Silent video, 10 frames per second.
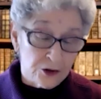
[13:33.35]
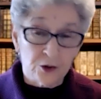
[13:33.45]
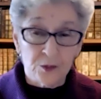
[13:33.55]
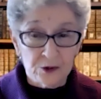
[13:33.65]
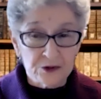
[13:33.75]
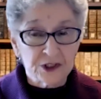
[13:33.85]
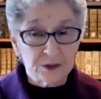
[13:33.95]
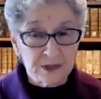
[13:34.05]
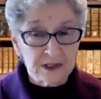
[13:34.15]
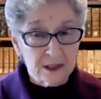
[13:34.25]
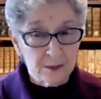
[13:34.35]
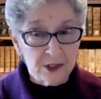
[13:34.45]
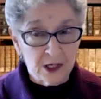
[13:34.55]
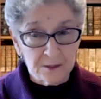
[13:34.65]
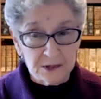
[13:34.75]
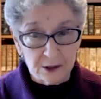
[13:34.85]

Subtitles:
music, but sometimes